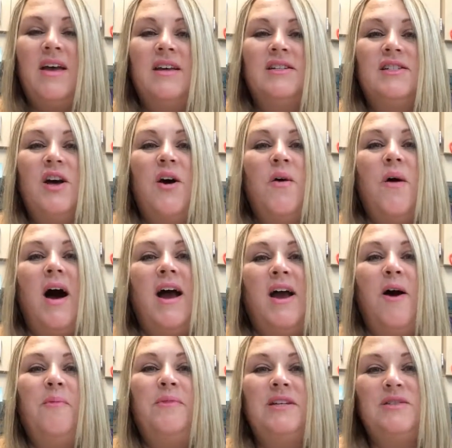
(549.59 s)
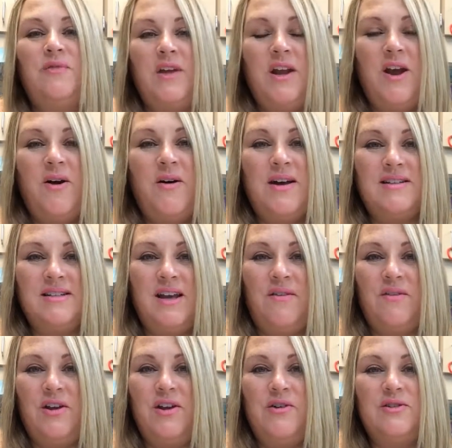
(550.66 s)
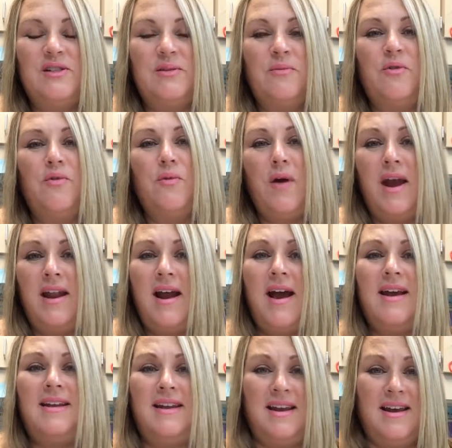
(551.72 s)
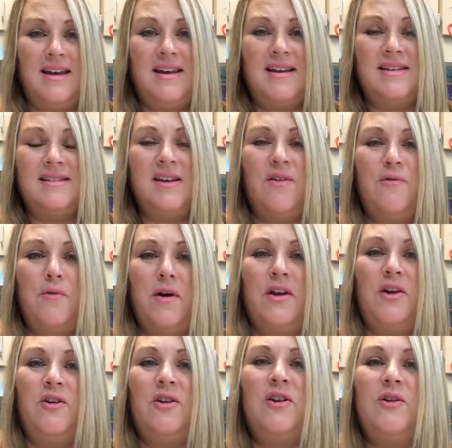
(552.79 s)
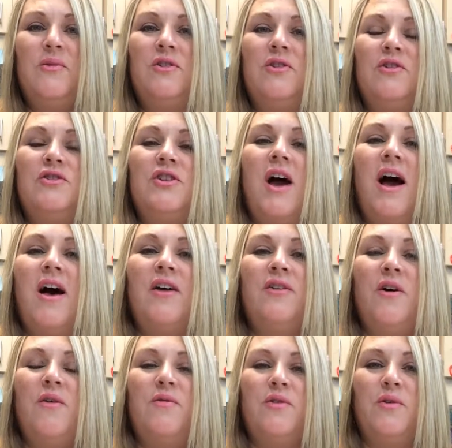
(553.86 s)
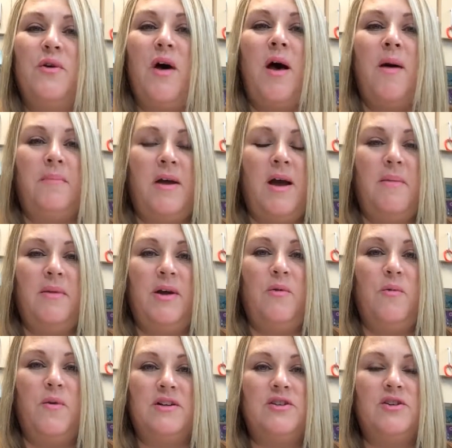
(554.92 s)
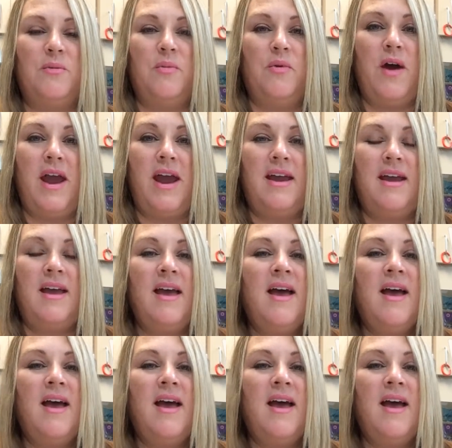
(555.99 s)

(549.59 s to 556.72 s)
So I hope this video has given you some great ideas of what you can do with your child over the upcoming winter break.